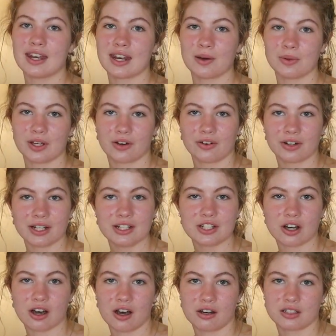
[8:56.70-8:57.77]
Now we already
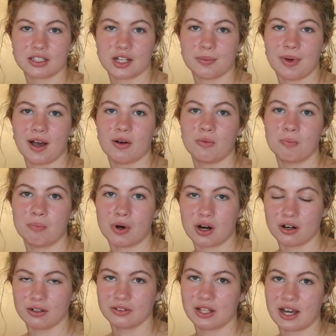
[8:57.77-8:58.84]
talked about
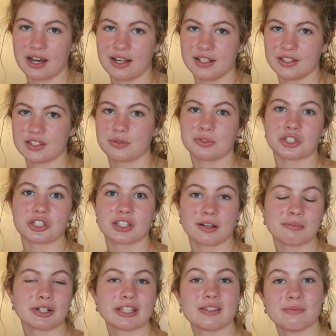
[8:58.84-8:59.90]
bar lines, which
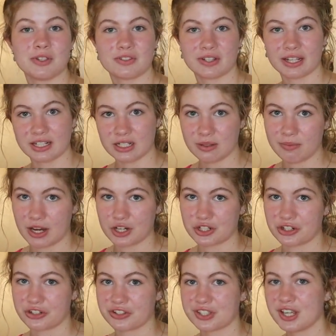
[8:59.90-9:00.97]
separate the music into
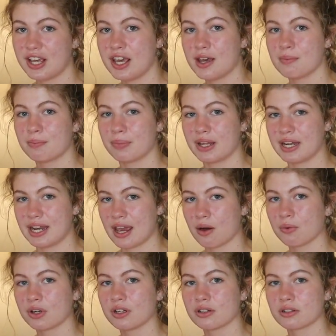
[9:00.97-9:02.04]
measures, but
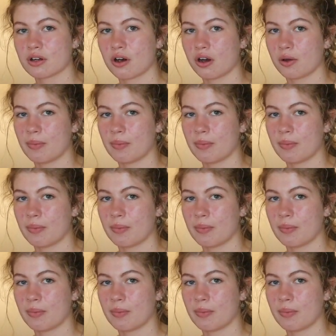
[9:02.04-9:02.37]
now we're going to talk